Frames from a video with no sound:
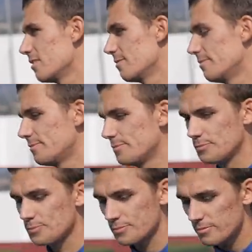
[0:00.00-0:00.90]
Okay, so we're going to
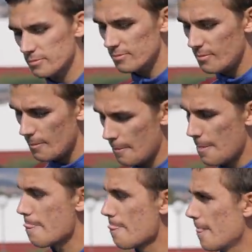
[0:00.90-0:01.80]
do 4 strikes with the
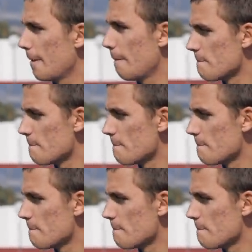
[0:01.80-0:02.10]
Reactaeer ball.